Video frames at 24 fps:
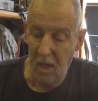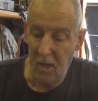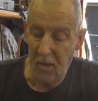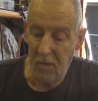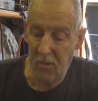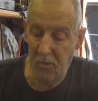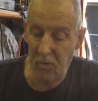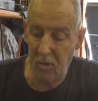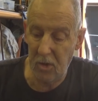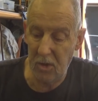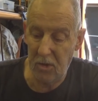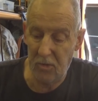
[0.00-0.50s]

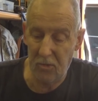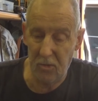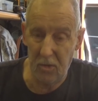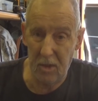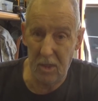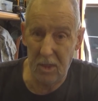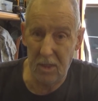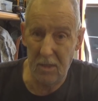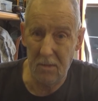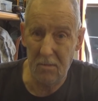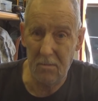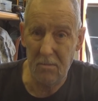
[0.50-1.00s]

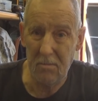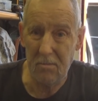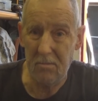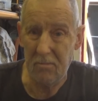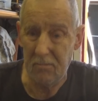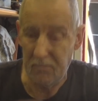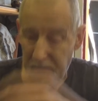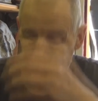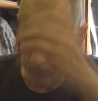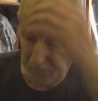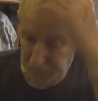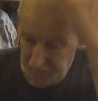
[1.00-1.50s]
33
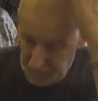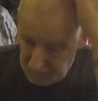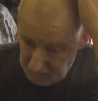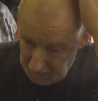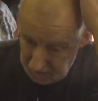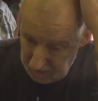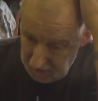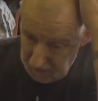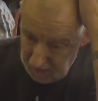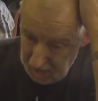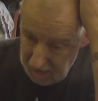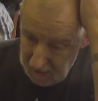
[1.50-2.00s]

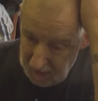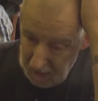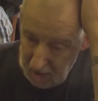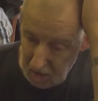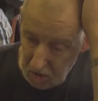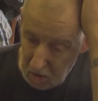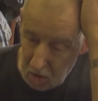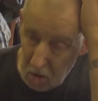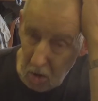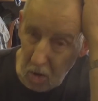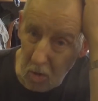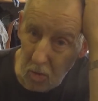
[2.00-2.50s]

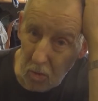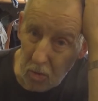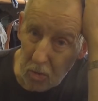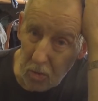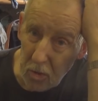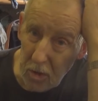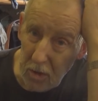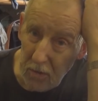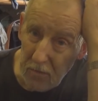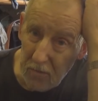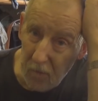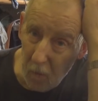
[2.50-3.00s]

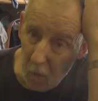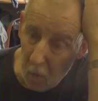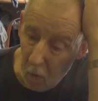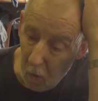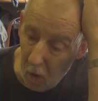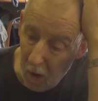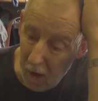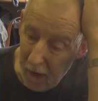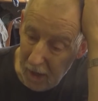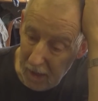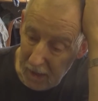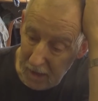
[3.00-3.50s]

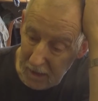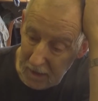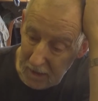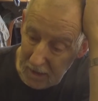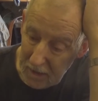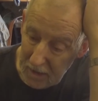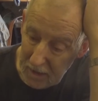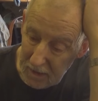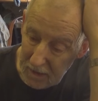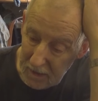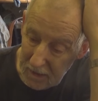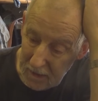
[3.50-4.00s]
234
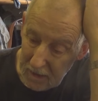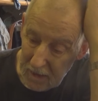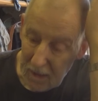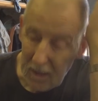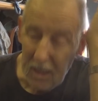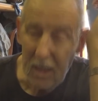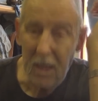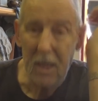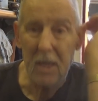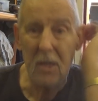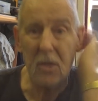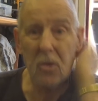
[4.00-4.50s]

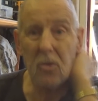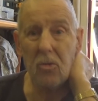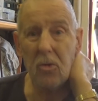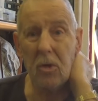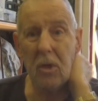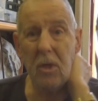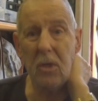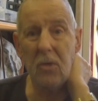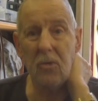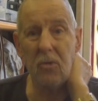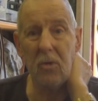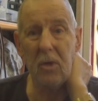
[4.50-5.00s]

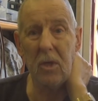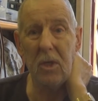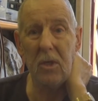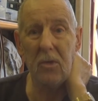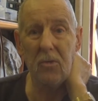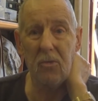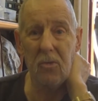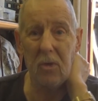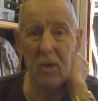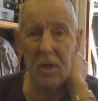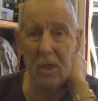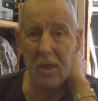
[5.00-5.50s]

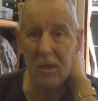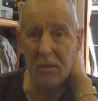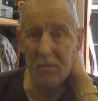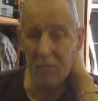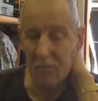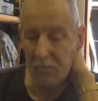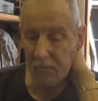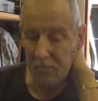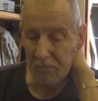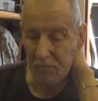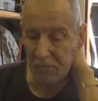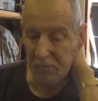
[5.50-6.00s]
333.
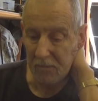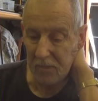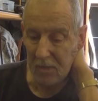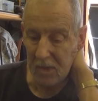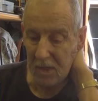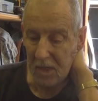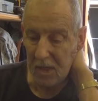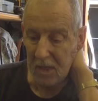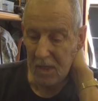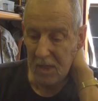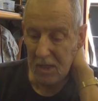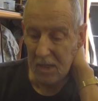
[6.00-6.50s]

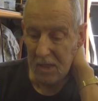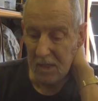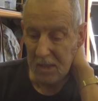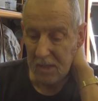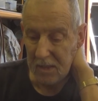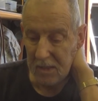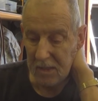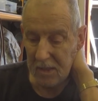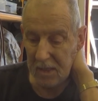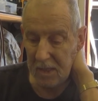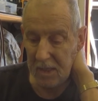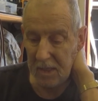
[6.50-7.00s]

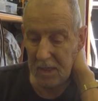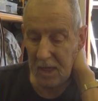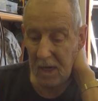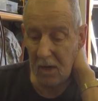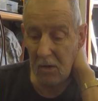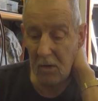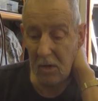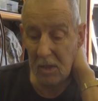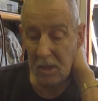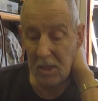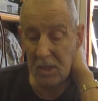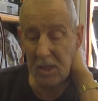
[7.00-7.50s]
There you
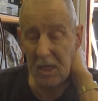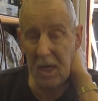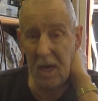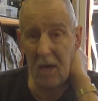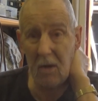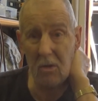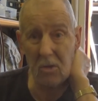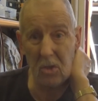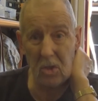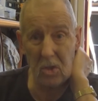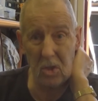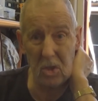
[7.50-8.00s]
go, and his
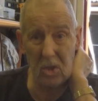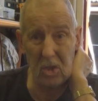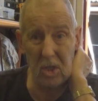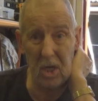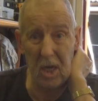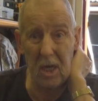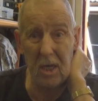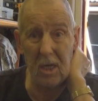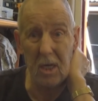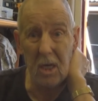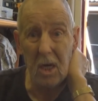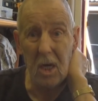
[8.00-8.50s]
hours, as I
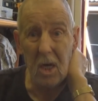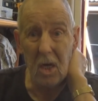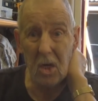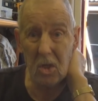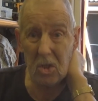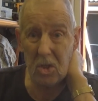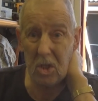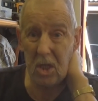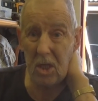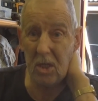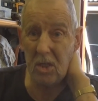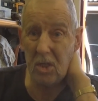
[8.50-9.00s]
say, are
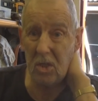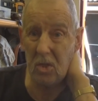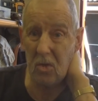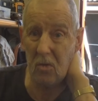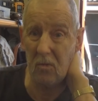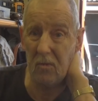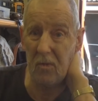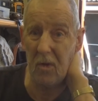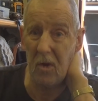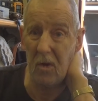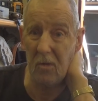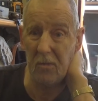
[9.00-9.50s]
10
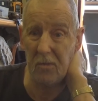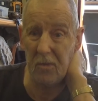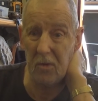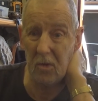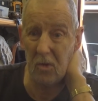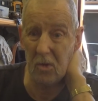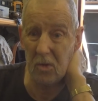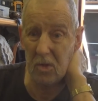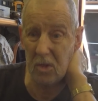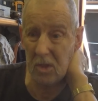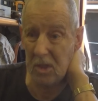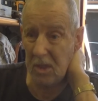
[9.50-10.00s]
till
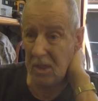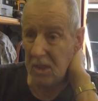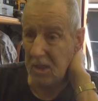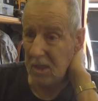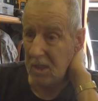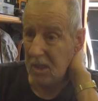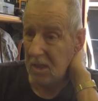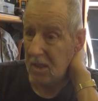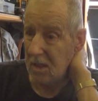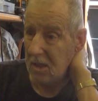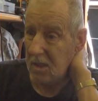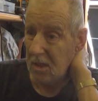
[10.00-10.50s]
5:30.
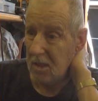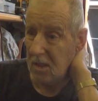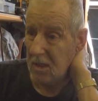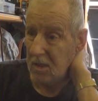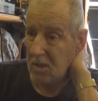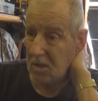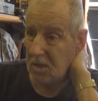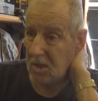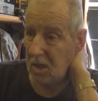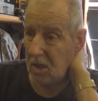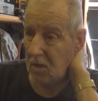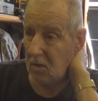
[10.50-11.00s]

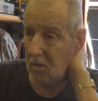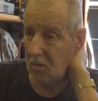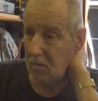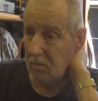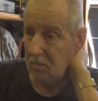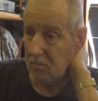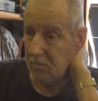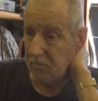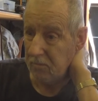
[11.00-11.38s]
So